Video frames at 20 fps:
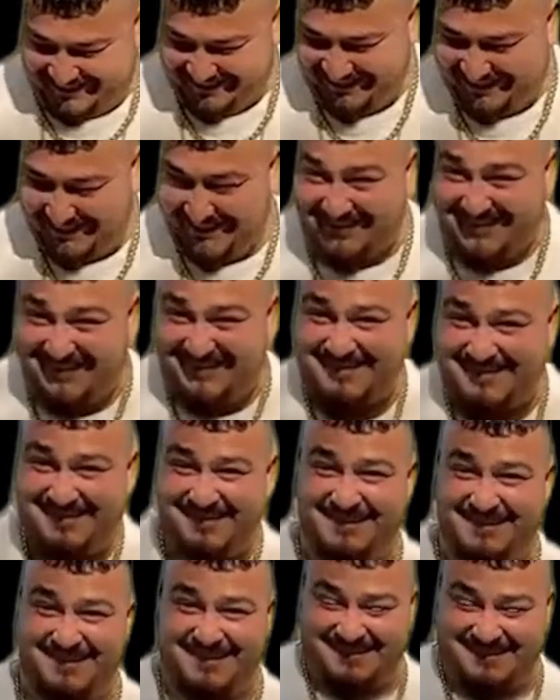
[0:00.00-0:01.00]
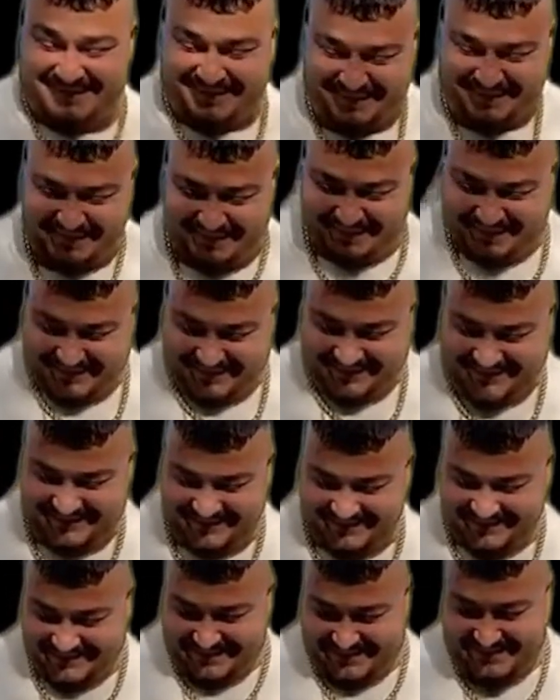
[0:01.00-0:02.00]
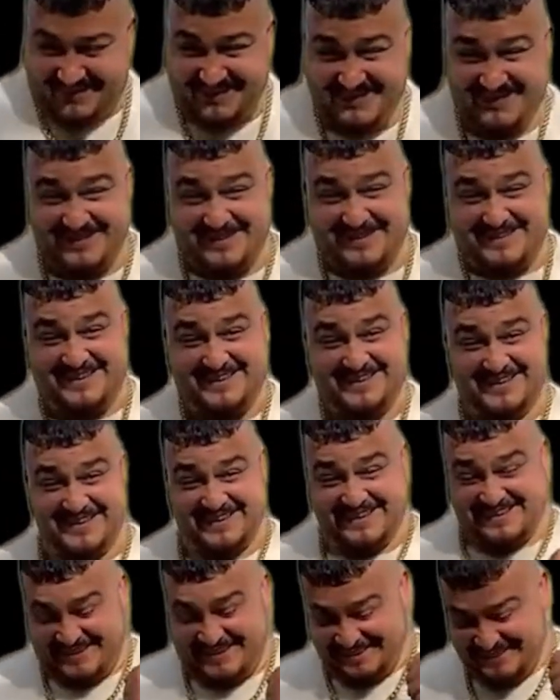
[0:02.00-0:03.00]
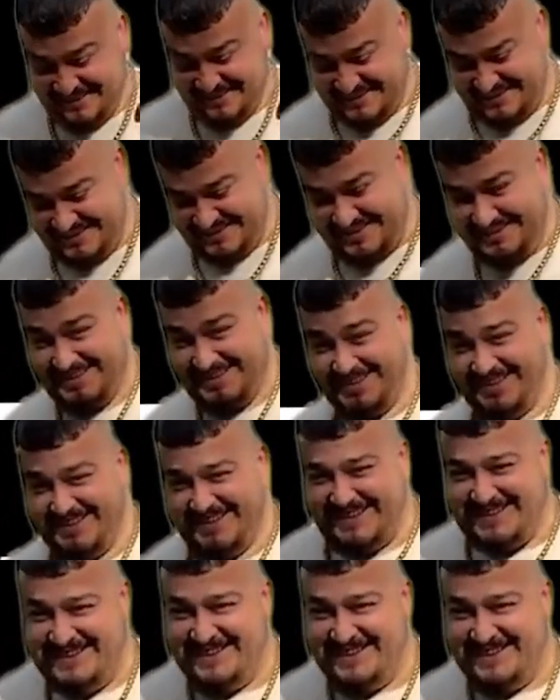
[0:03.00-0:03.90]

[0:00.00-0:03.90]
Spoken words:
Someone's got to be doing the gritty. Skibbity dub dub dub.